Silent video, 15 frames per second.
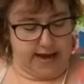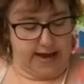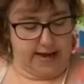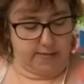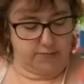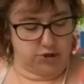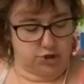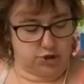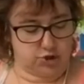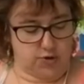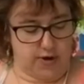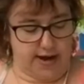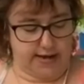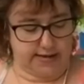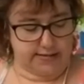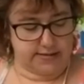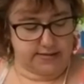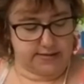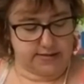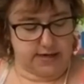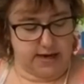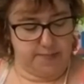abstract
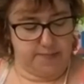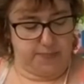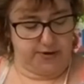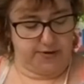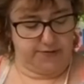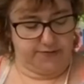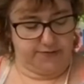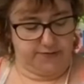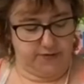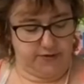type of